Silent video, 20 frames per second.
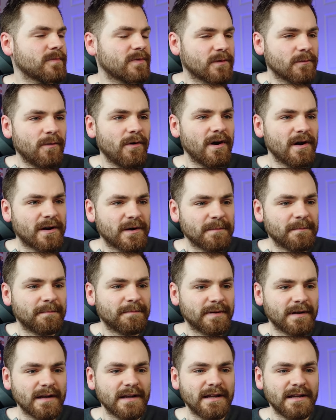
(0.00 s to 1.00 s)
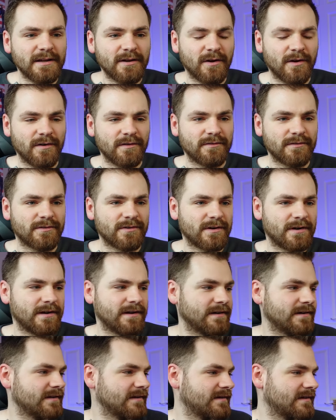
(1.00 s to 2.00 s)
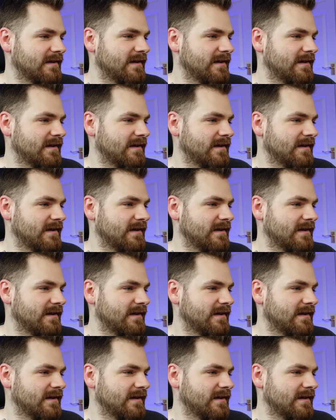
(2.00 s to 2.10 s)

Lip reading: What a complete contrast.